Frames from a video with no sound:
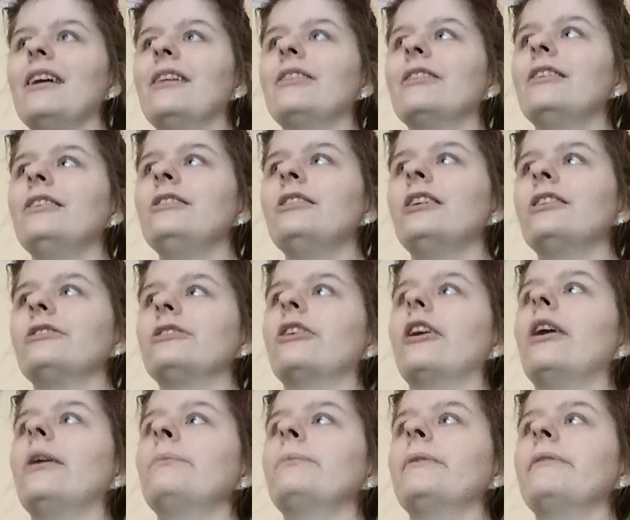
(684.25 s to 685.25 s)
And then on
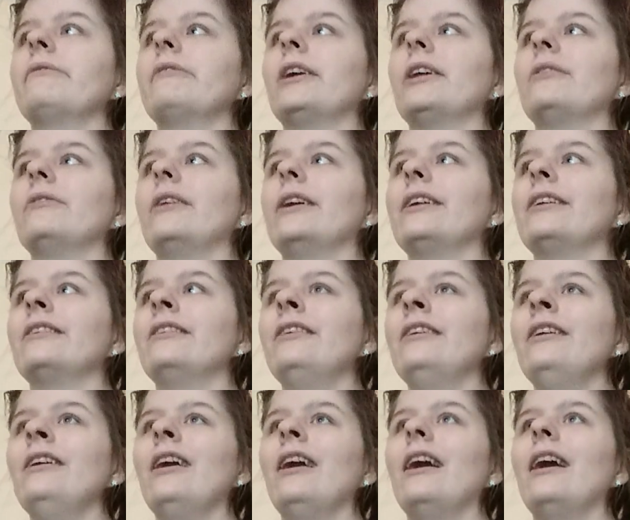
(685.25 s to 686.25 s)
top of it, like,
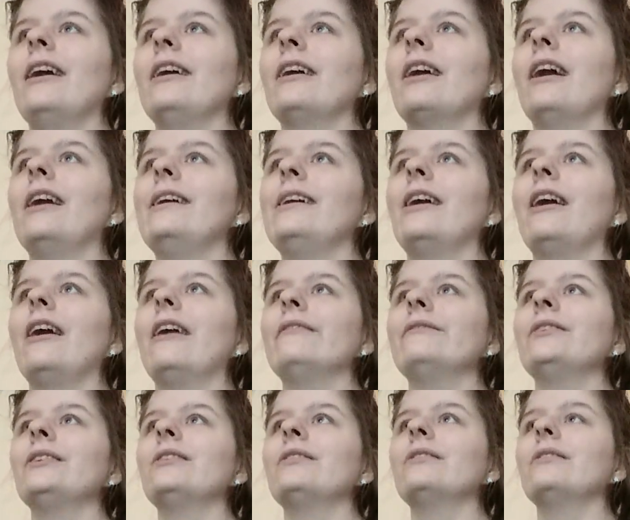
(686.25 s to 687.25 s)
I
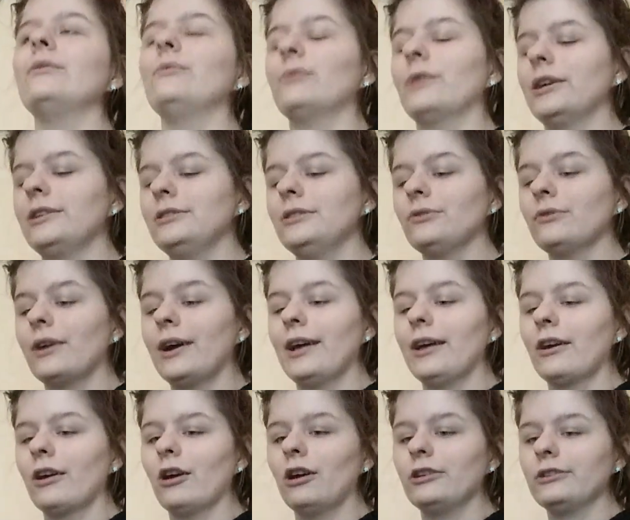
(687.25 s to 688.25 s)
obviously wanted,
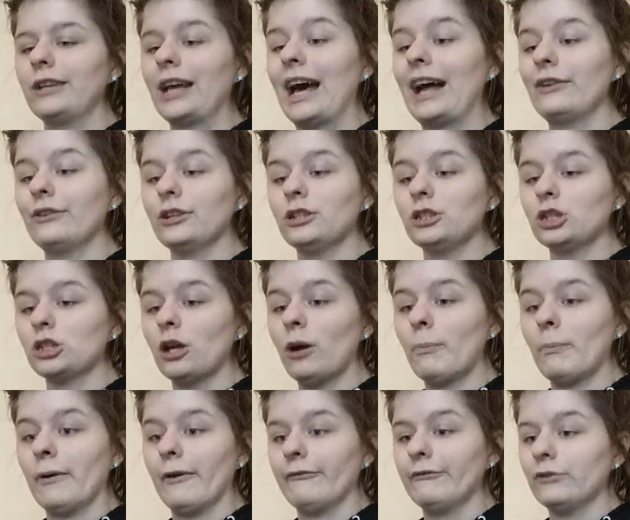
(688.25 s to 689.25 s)
like, our talent show
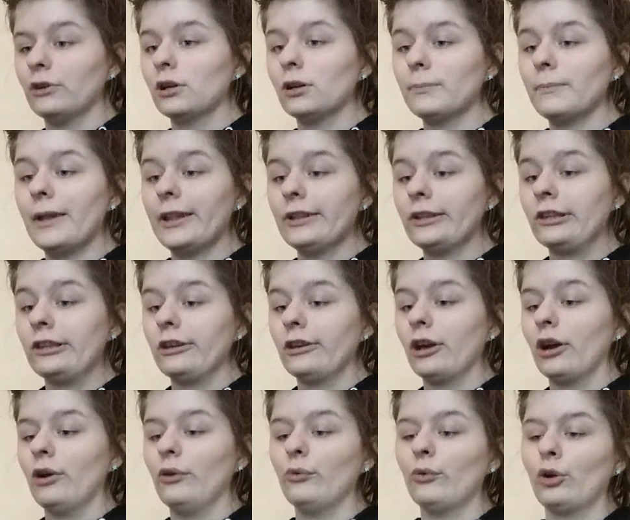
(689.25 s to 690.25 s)
performance to
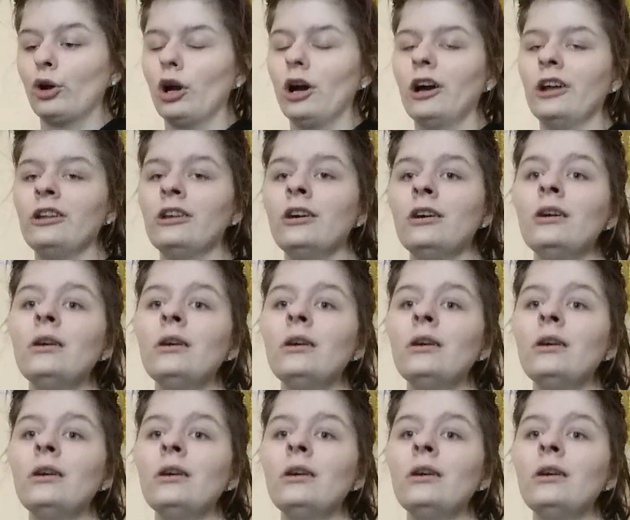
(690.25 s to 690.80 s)
go good